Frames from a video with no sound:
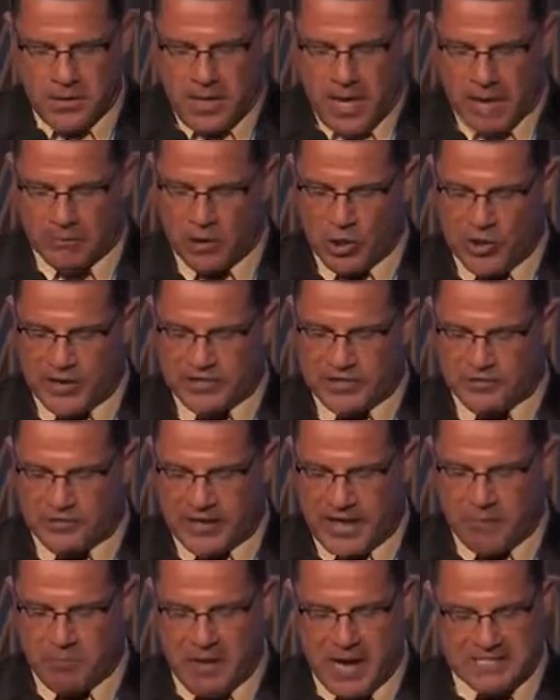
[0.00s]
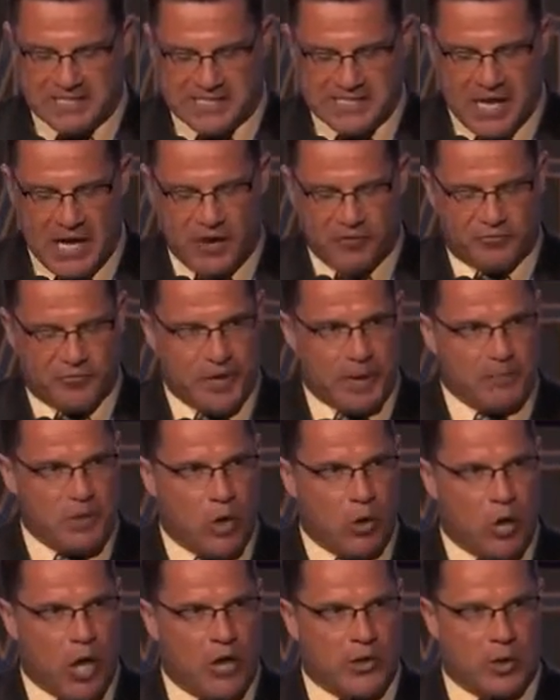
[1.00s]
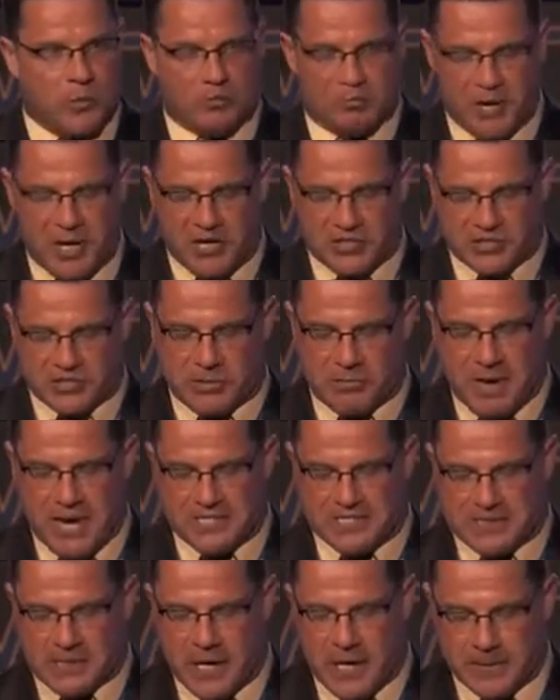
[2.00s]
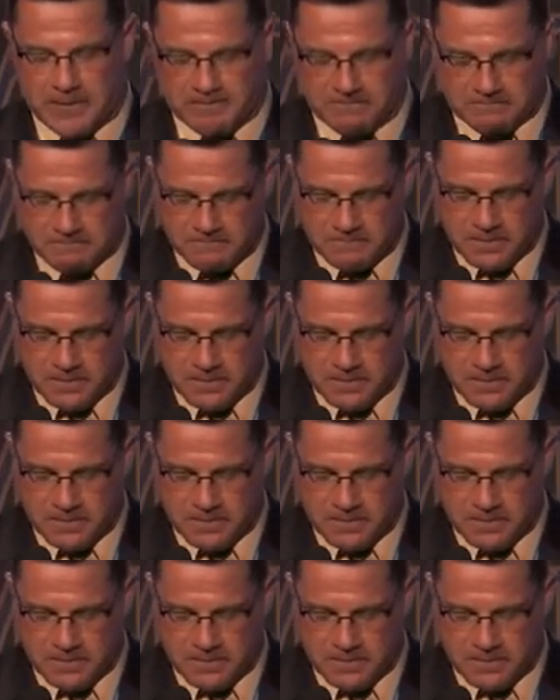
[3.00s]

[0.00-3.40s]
I'm learning to forgive myself, and I'm no longer embarrassed of my son.